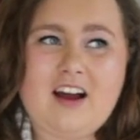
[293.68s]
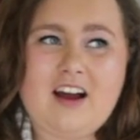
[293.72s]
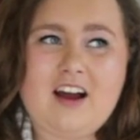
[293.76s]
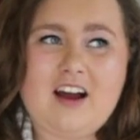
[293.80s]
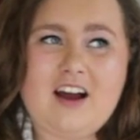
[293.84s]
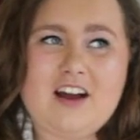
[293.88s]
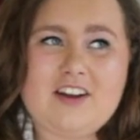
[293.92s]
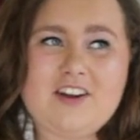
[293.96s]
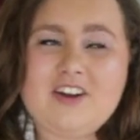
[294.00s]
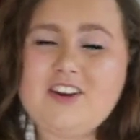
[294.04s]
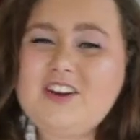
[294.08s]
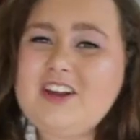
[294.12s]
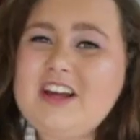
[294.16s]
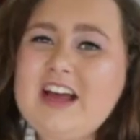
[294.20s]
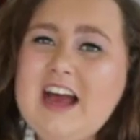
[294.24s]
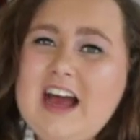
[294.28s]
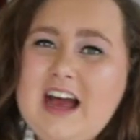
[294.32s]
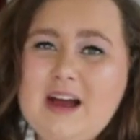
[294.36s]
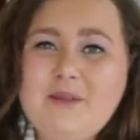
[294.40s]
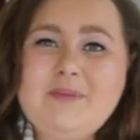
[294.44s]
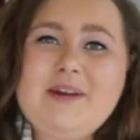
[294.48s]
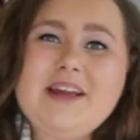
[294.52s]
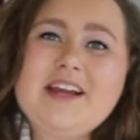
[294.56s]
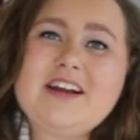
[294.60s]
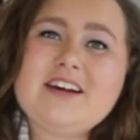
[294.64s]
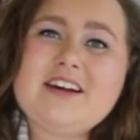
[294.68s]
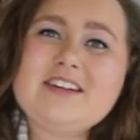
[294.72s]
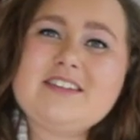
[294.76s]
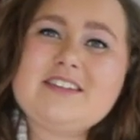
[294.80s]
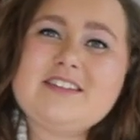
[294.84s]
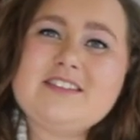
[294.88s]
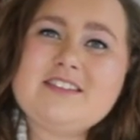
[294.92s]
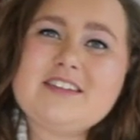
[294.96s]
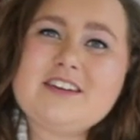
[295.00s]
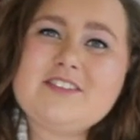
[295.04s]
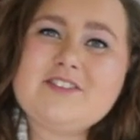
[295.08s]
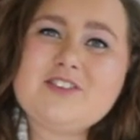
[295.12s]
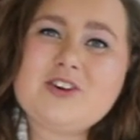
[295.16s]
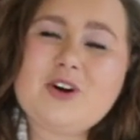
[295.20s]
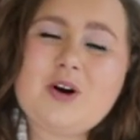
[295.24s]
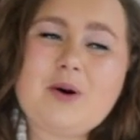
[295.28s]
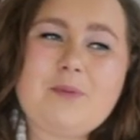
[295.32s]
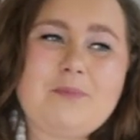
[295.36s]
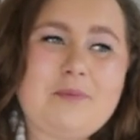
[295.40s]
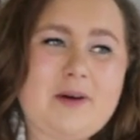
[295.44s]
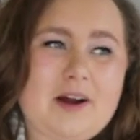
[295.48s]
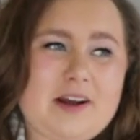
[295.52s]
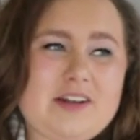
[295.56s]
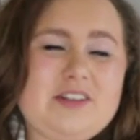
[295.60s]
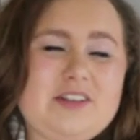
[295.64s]
I don't know how many cousins I've got,
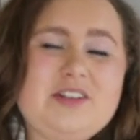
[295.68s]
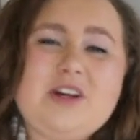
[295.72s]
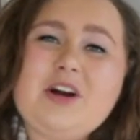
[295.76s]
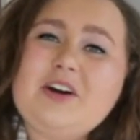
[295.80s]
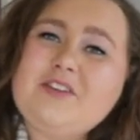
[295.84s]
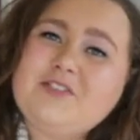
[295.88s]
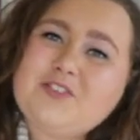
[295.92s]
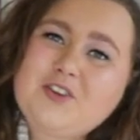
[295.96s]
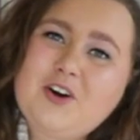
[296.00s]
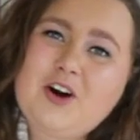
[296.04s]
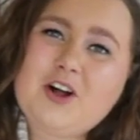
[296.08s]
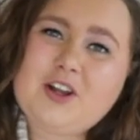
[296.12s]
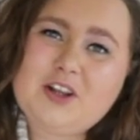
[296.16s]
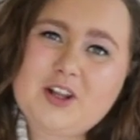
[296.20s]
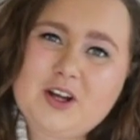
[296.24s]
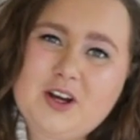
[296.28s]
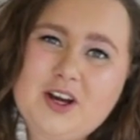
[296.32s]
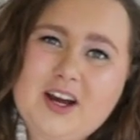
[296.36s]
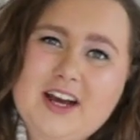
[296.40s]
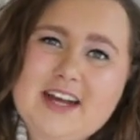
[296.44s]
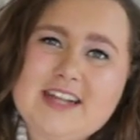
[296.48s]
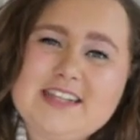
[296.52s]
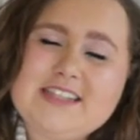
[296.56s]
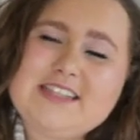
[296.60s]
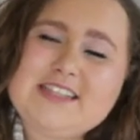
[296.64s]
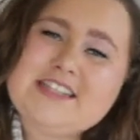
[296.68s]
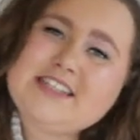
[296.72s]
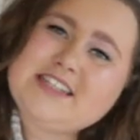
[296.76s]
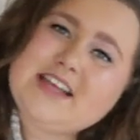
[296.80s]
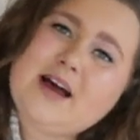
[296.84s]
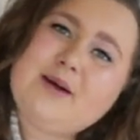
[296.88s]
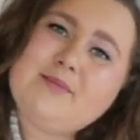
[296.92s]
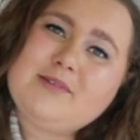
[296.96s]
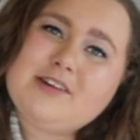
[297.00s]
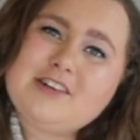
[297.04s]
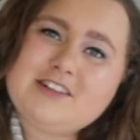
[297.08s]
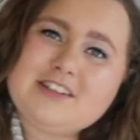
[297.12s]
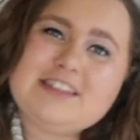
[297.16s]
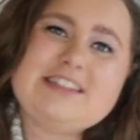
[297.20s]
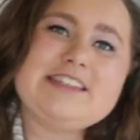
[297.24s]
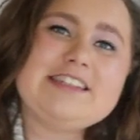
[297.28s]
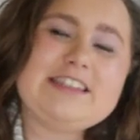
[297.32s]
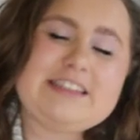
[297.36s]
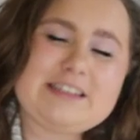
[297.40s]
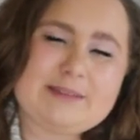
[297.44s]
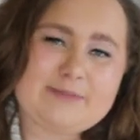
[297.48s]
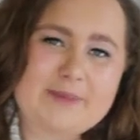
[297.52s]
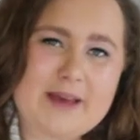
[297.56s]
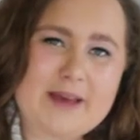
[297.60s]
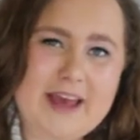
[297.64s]
but I know I've got a lot, and some are in
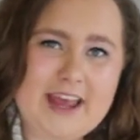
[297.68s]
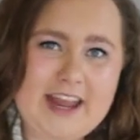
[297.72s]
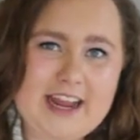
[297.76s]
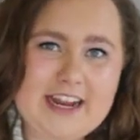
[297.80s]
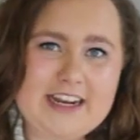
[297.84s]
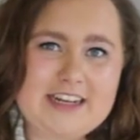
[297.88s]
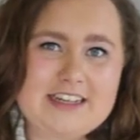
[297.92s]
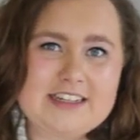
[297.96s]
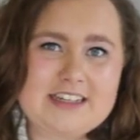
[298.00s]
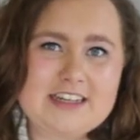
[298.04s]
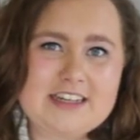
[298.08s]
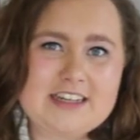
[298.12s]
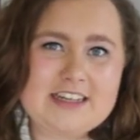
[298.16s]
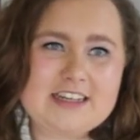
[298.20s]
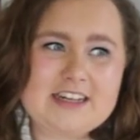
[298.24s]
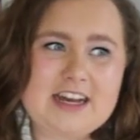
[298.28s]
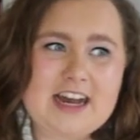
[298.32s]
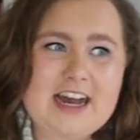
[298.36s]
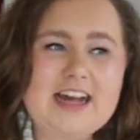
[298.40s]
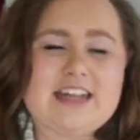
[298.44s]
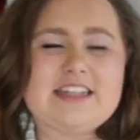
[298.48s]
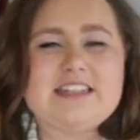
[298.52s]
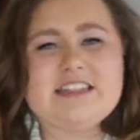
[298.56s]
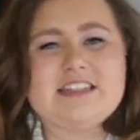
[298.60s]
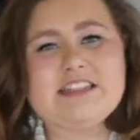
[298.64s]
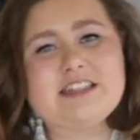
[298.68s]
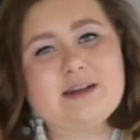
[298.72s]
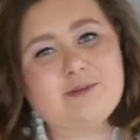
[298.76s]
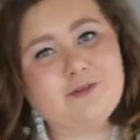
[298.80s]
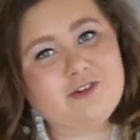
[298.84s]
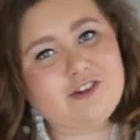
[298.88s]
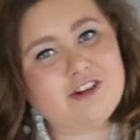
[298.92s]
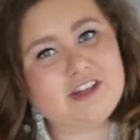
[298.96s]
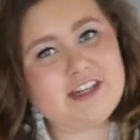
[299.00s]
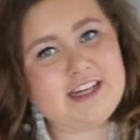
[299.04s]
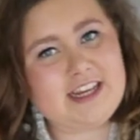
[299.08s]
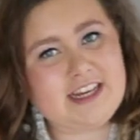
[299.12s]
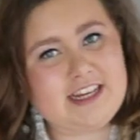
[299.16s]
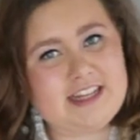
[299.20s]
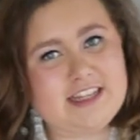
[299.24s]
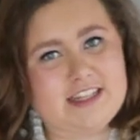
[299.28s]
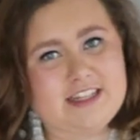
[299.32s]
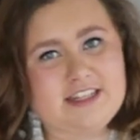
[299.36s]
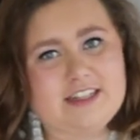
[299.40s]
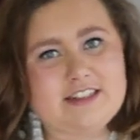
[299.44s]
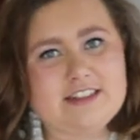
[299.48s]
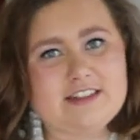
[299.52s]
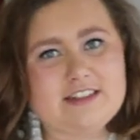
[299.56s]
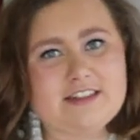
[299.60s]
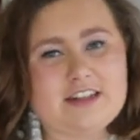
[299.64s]
Spain and some are in
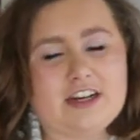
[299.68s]
England.